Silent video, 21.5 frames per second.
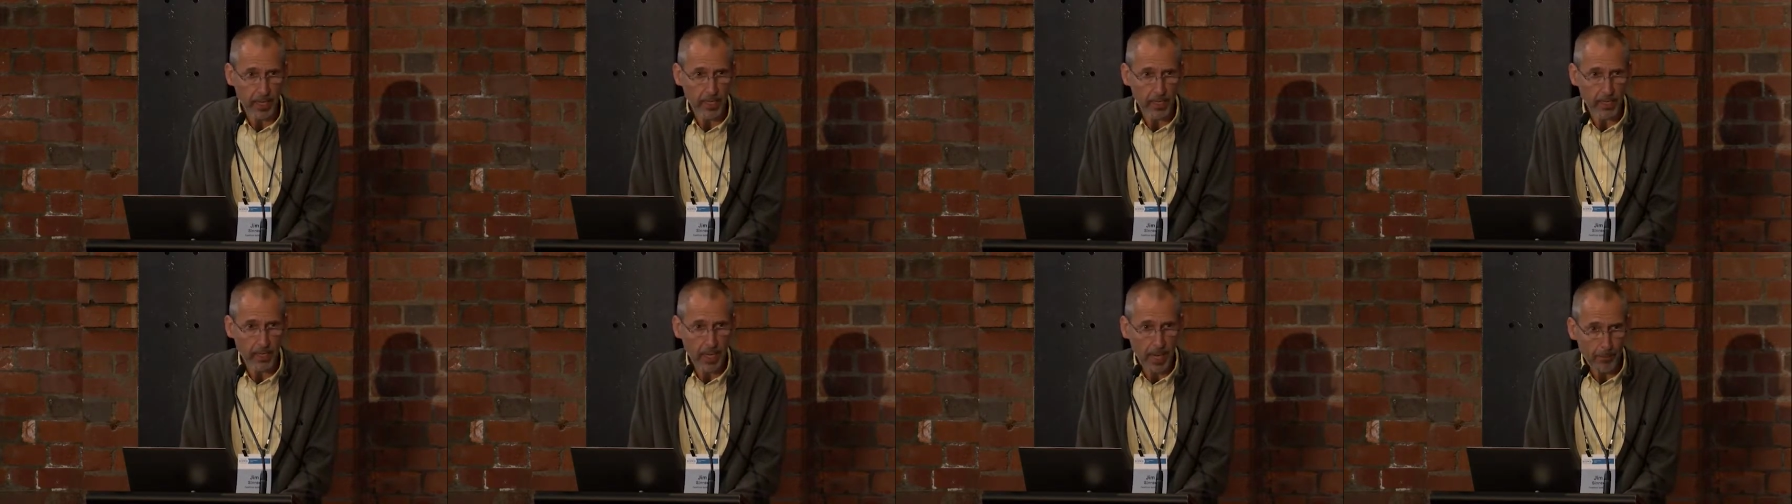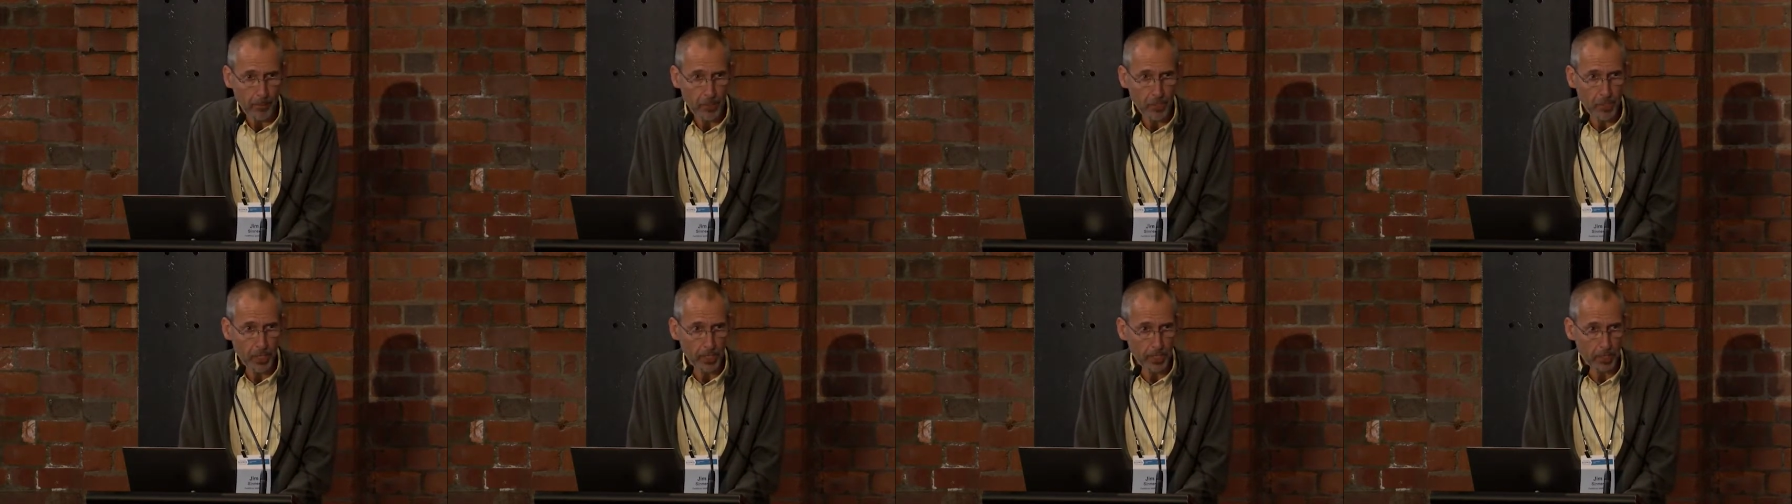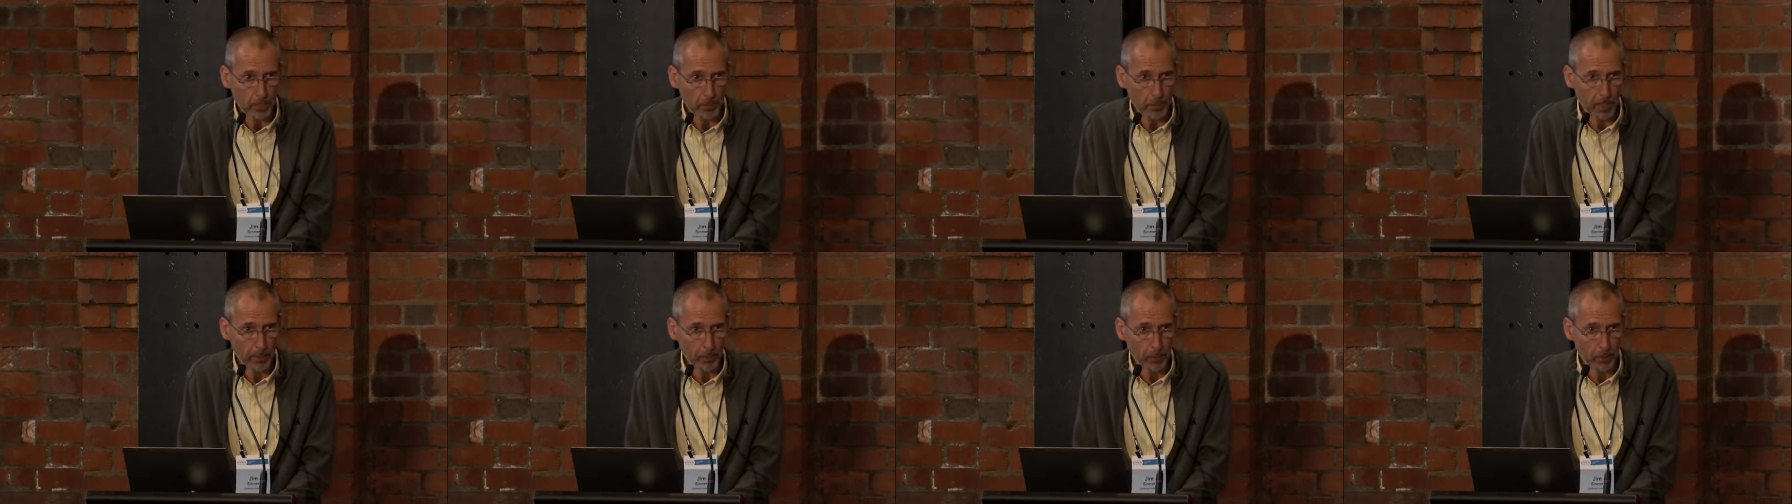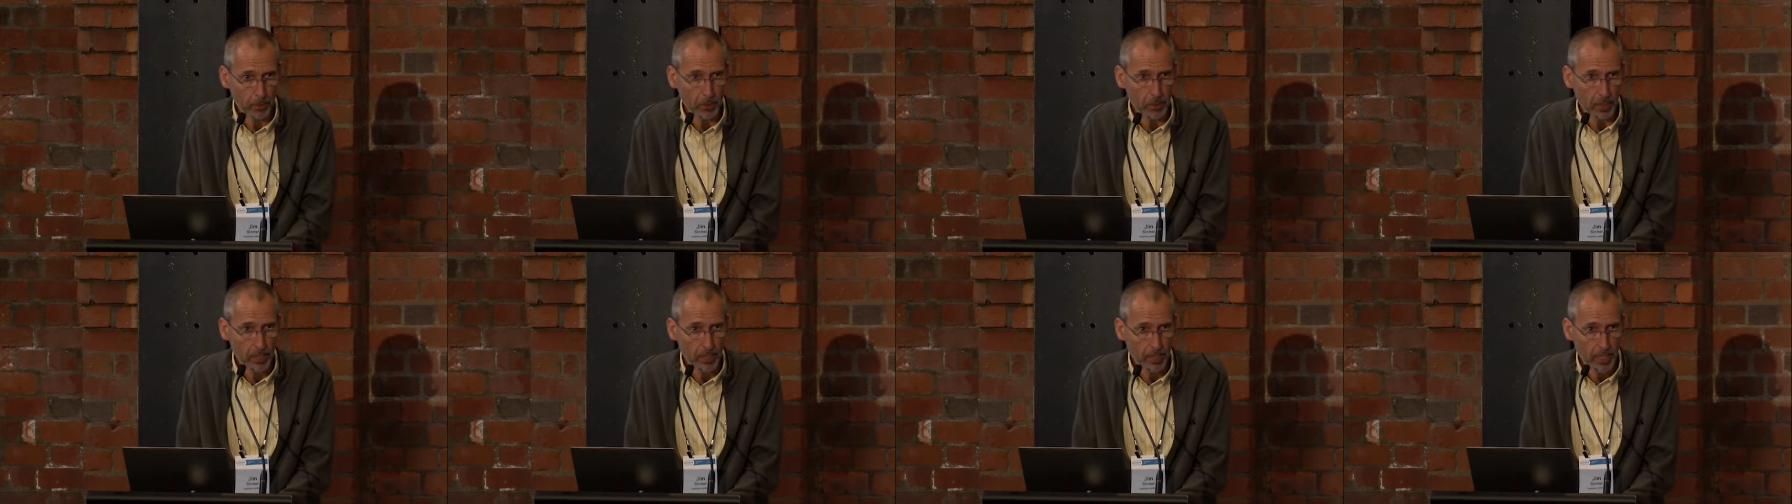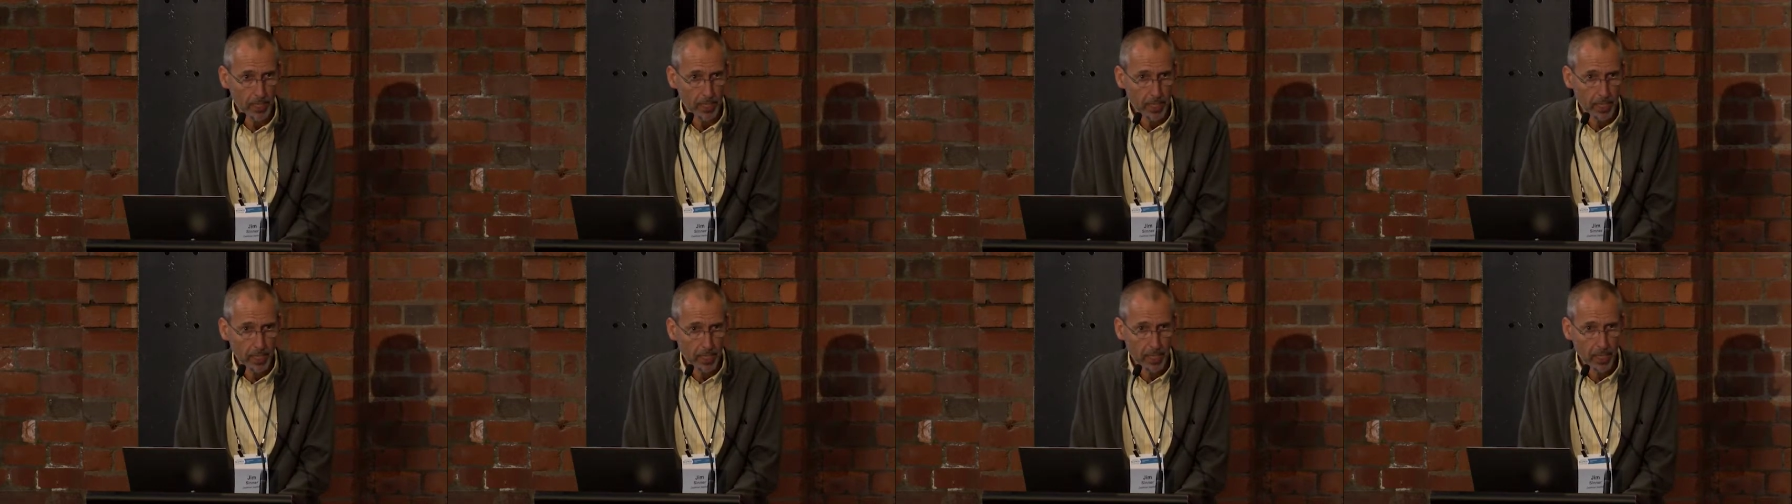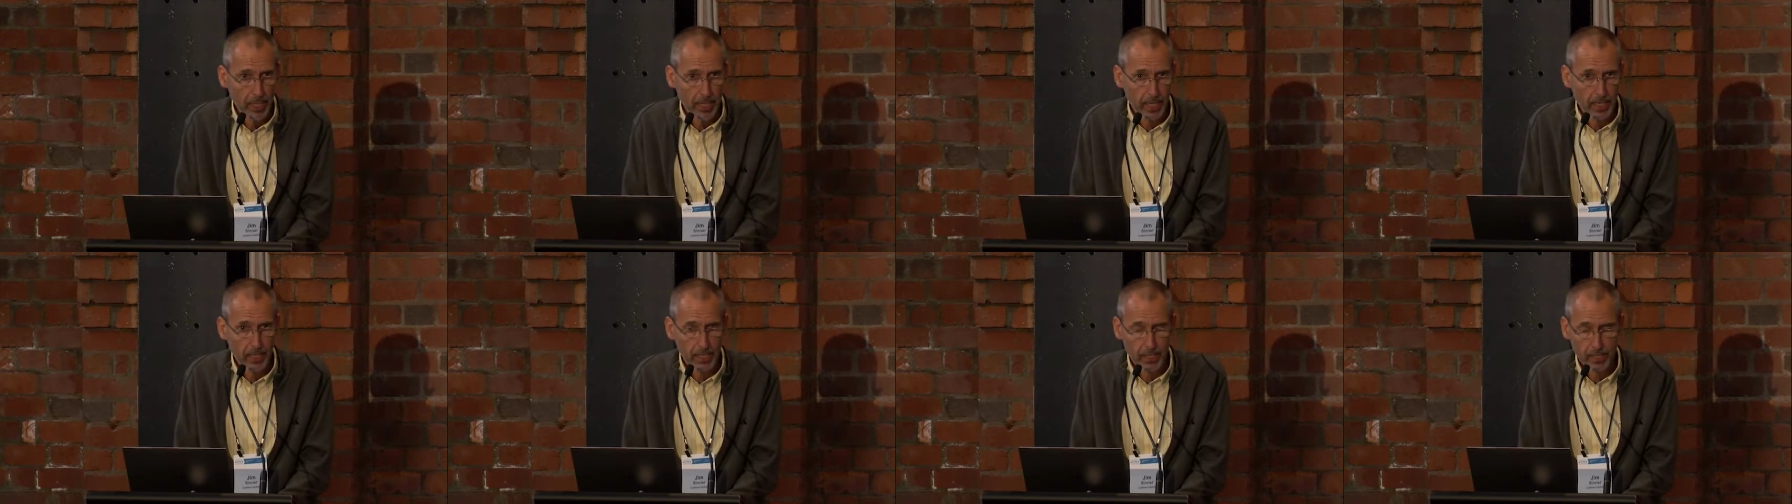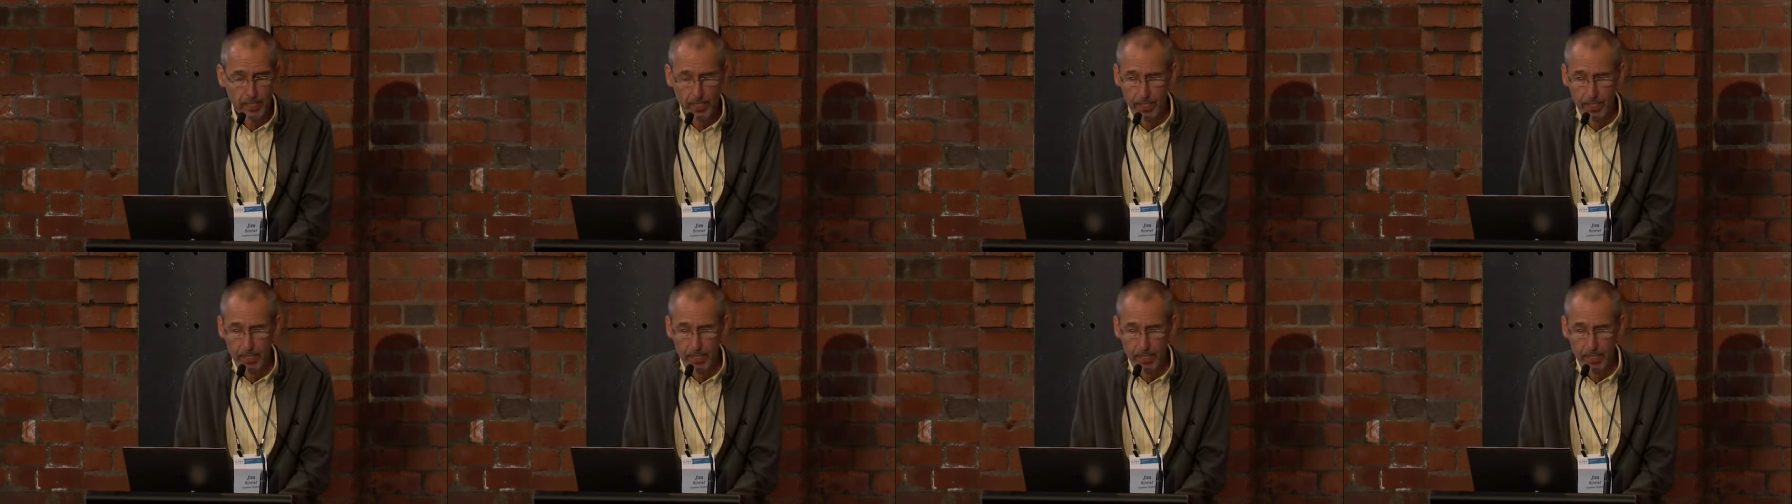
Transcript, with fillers: and damaging to people uh,